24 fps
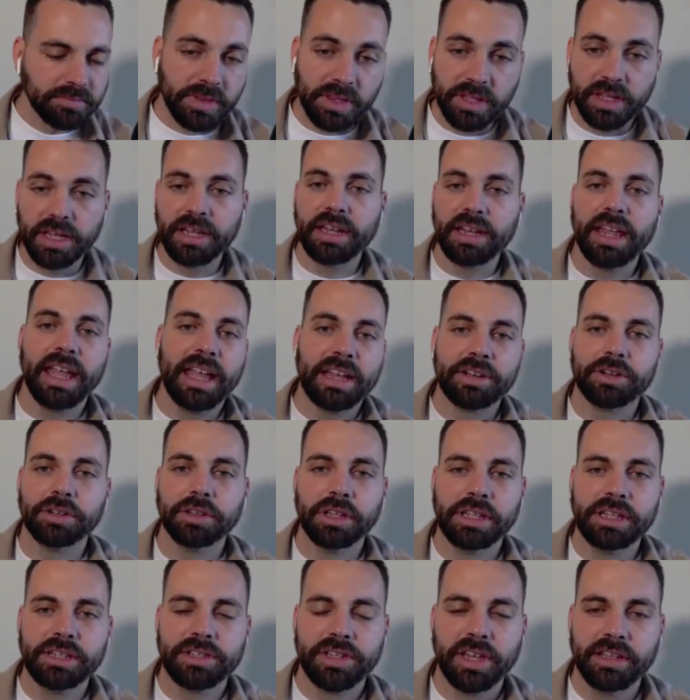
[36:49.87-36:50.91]
can handle
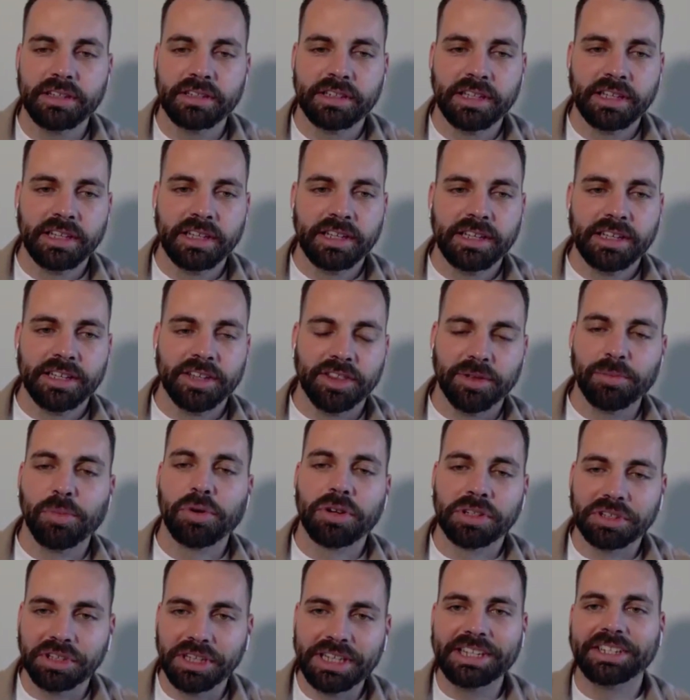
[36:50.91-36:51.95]
leasing, the more
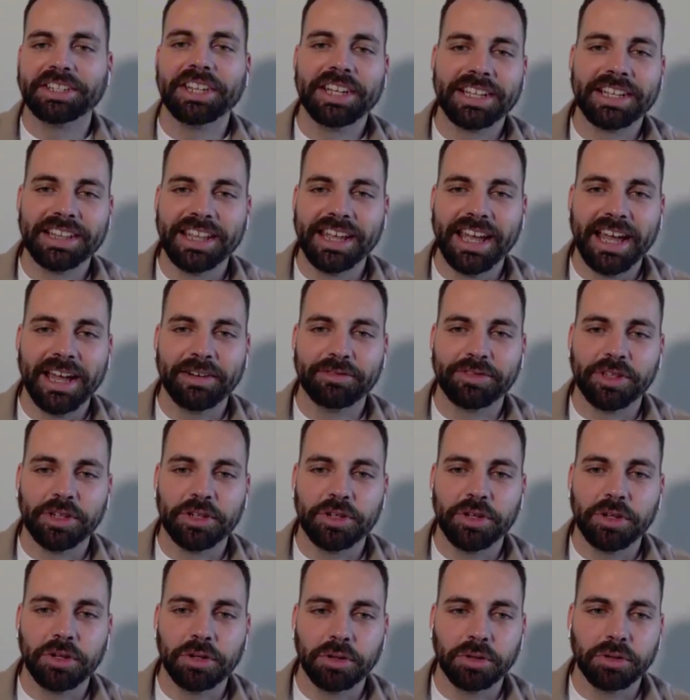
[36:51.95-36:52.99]
leasing they have to
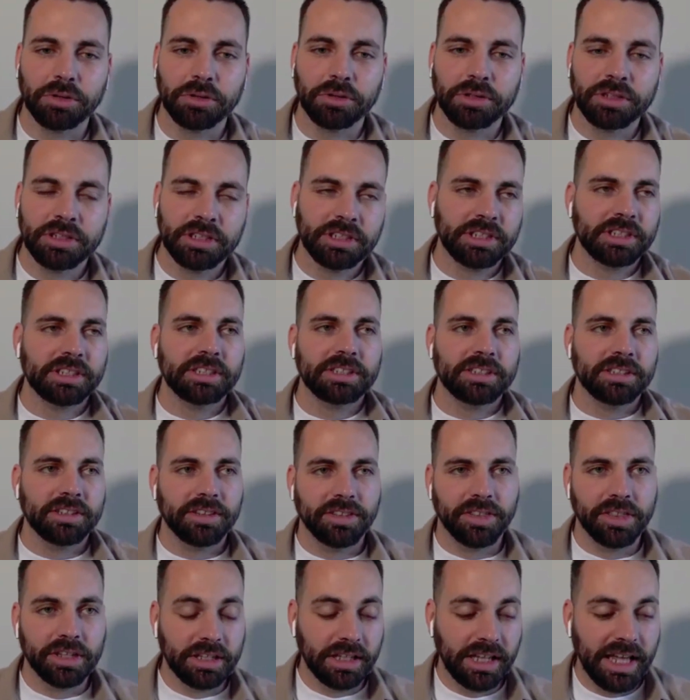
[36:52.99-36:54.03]
do,
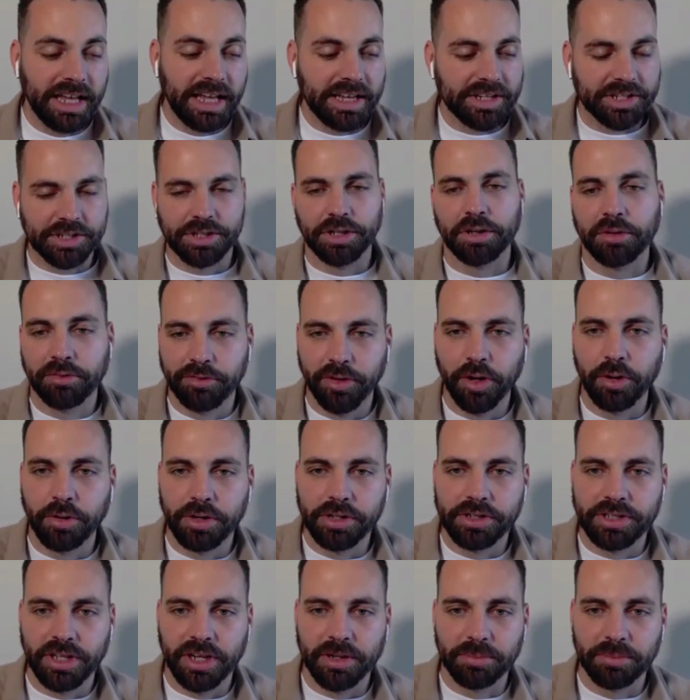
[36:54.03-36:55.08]
the less they're
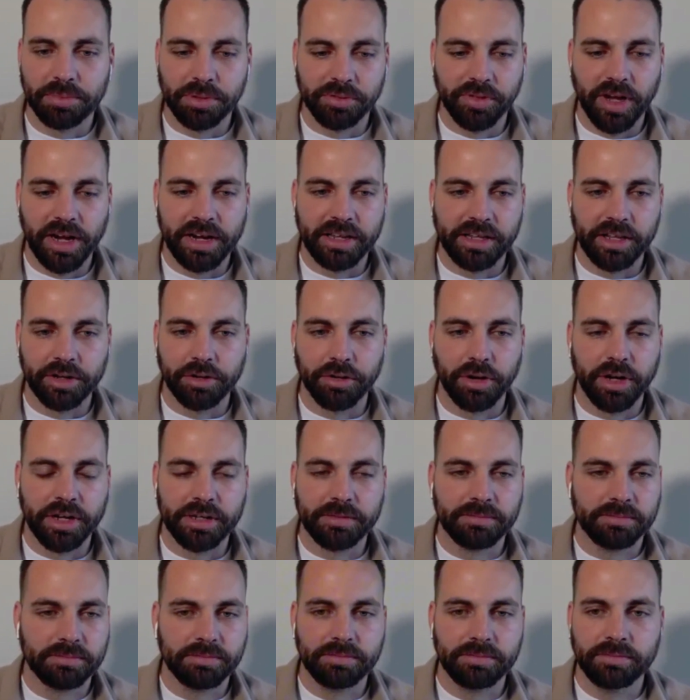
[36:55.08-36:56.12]
focused on providing a great,
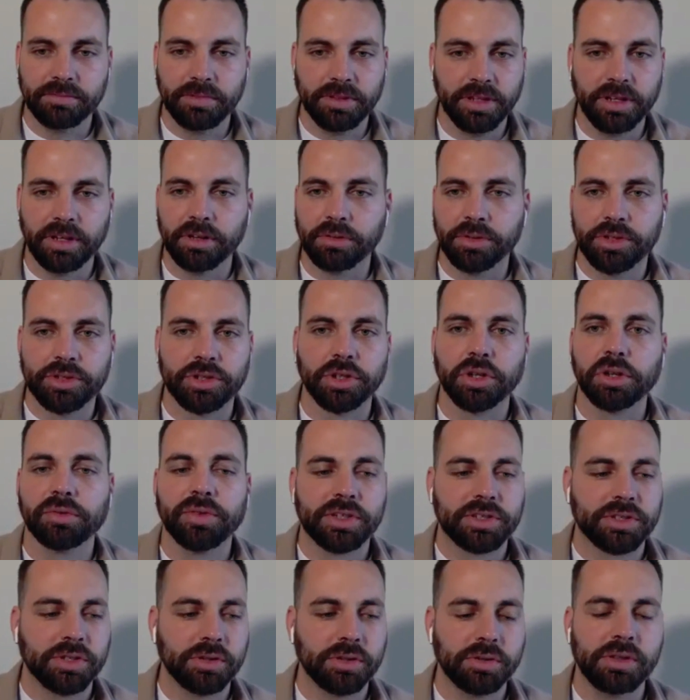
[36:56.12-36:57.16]

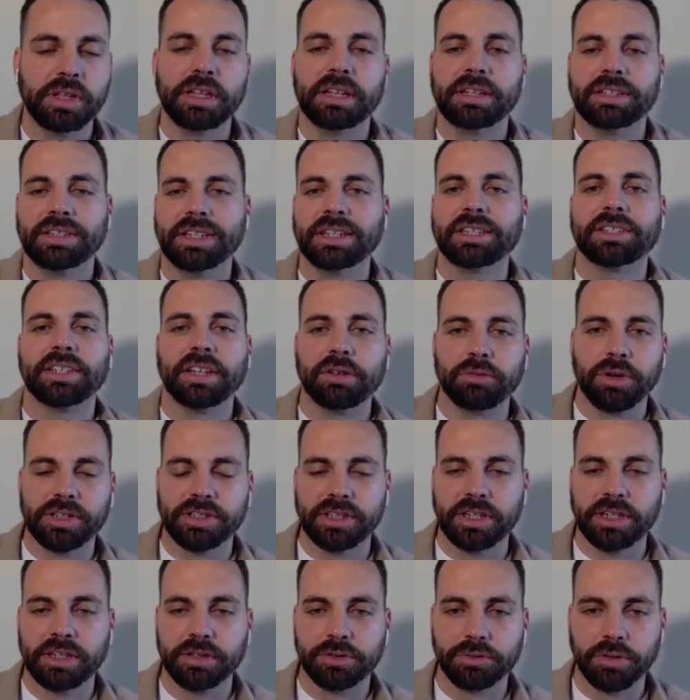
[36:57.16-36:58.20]
service to the existing
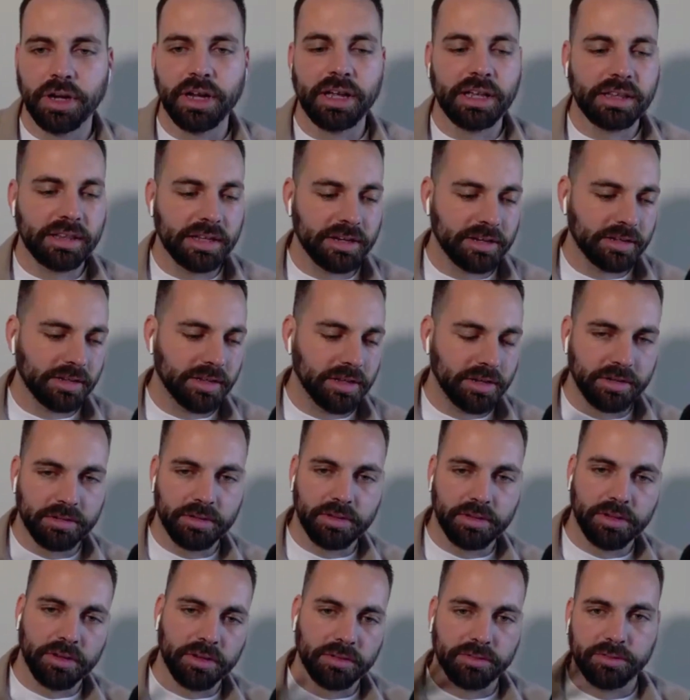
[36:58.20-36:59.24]
residents, right? And
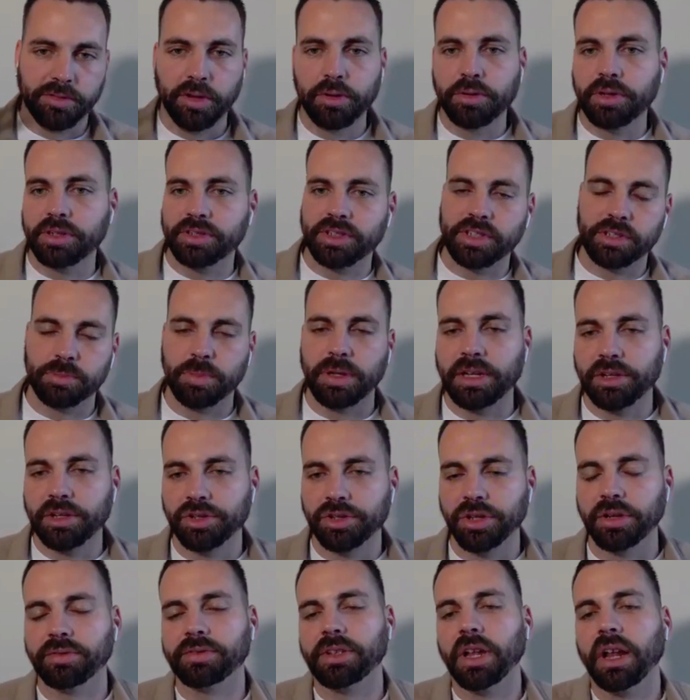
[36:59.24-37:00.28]
their focus is being
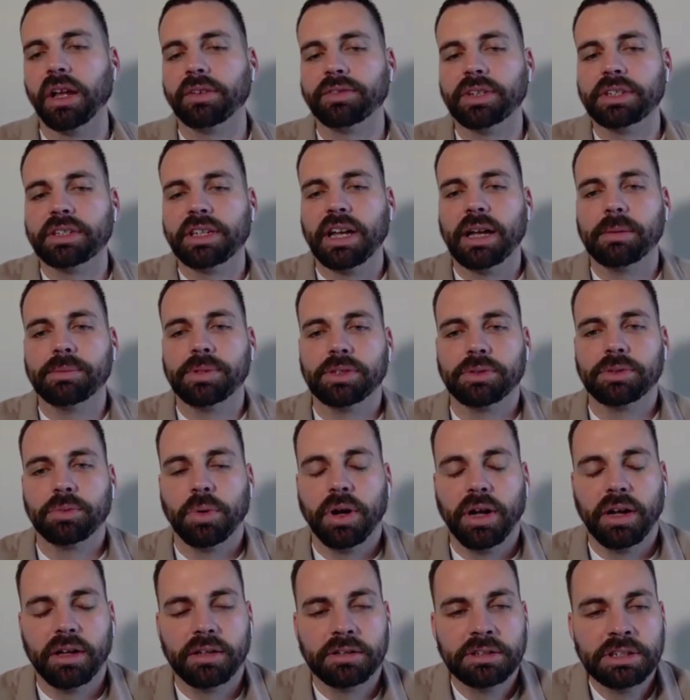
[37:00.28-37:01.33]
shifted oftentimes as
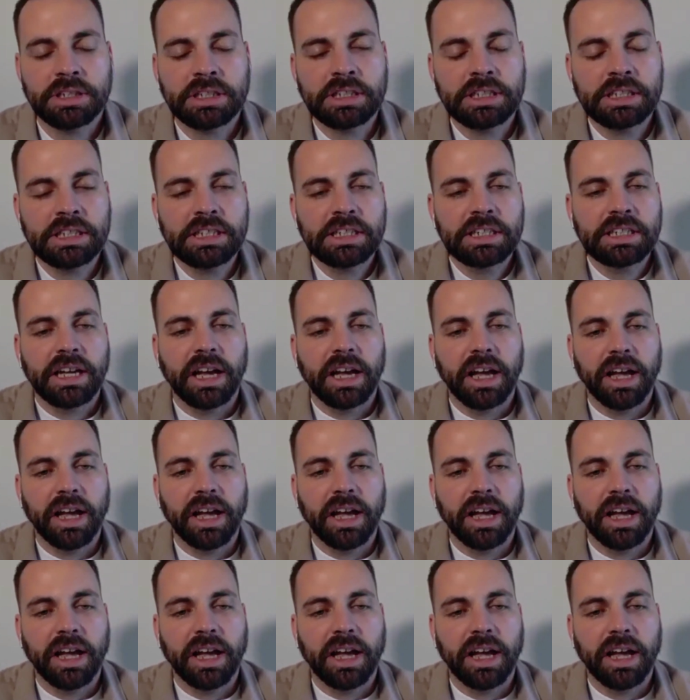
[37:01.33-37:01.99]
well. So